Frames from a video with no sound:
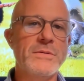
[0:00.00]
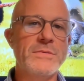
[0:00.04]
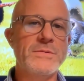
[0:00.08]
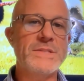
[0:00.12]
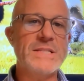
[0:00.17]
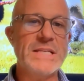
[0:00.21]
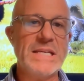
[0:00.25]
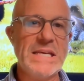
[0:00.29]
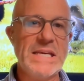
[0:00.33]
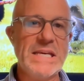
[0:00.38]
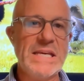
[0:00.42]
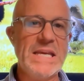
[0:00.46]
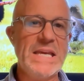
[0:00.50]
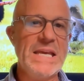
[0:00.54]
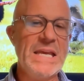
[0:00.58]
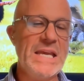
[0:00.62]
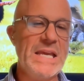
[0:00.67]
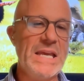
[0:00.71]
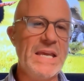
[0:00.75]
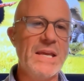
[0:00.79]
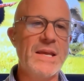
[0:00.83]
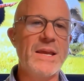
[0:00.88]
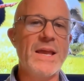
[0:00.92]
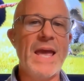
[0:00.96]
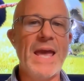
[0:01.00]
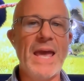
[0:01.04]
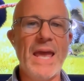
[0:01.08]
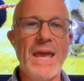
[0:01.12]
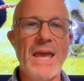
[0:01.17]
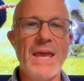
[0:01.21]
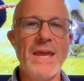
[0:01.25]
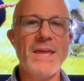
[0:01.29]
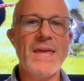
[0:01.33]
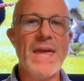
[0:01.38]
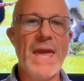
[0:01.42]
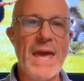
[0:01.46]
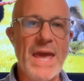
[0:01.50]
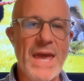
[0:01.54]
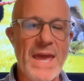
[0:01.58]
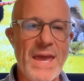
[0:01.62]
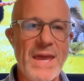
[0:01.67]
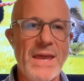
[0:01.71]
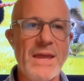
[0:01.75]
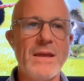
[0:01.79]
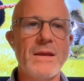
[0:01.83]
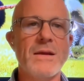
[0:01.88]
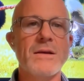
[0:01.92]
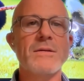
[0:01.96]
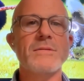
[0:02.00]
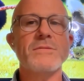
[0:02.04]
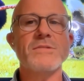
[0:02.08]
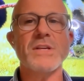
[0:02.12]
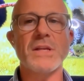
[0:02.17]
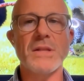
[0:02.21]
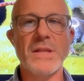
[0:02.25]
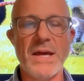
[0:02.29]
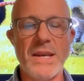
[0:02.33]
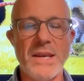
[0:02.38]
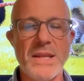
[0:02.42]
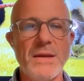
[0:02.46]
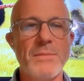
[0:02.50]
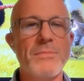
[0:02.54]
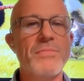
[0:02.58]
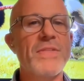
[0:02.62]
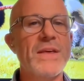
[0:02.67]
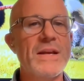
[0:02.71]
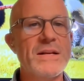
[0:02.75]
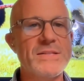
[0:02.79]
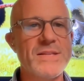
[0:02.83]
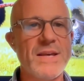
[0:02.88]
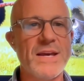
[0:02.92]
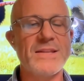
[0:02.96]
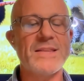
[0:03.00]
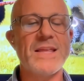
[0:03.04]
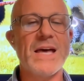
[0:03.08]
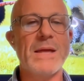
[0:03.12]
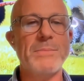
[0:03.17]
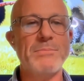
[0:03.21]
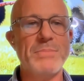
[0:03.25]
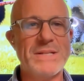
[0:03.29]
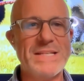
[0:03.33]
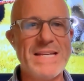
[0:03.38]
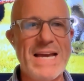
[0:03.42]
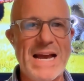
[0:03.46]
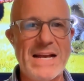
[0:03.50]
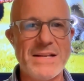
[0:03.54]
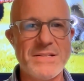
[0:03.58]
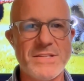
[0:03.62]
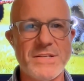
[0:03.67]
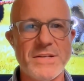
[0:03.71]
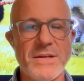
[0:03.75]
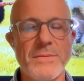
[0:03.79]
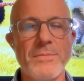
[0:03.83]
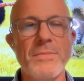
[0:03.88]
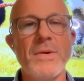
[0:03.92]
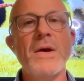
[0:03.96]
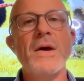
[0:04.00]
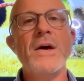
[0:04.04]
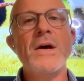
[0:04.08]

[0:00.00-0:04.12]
D, E, A, K, selenium, things like that, potassium.